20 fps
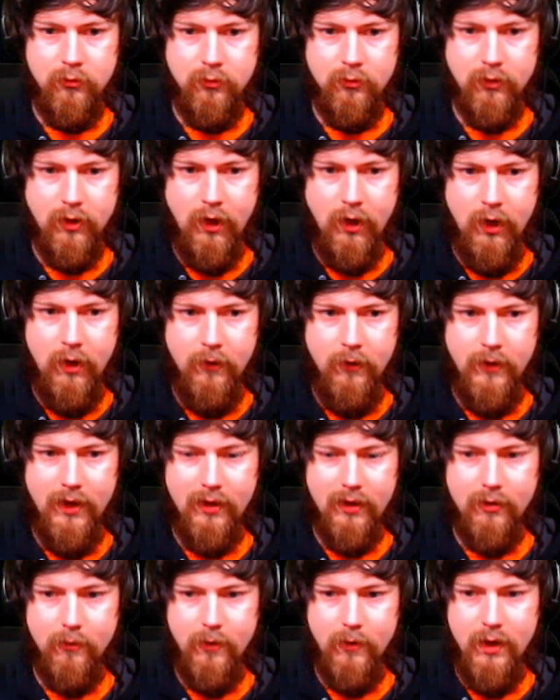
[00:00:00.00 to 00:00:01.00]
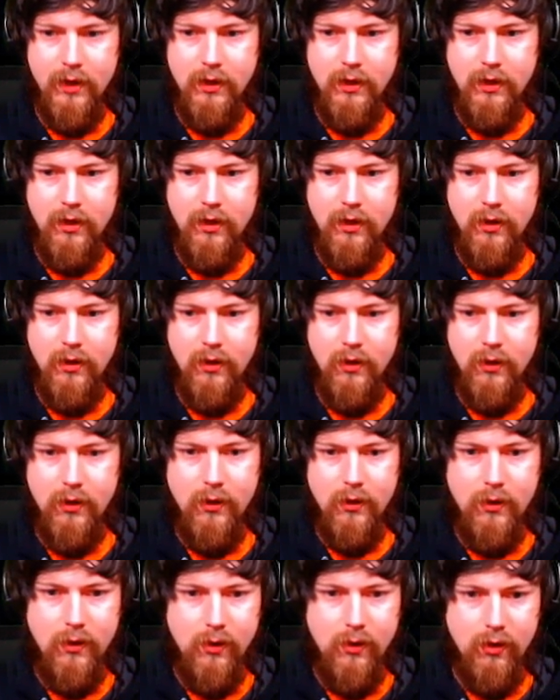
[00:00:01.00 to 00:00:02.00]
Okay, we got the
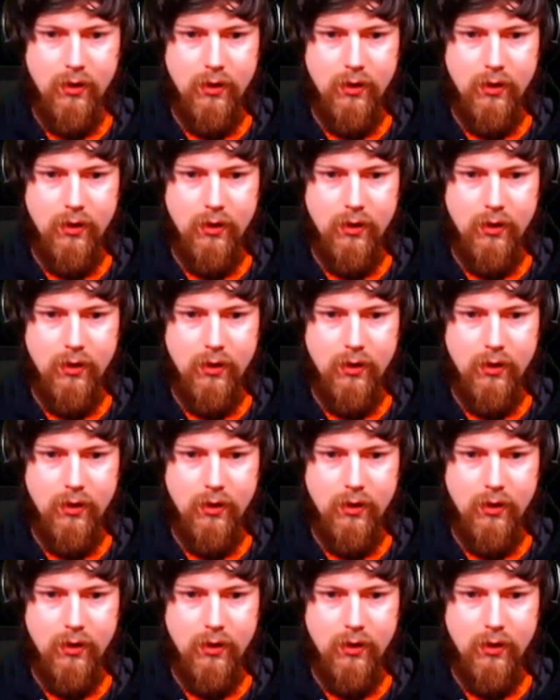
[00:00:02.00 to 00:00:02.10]
radio.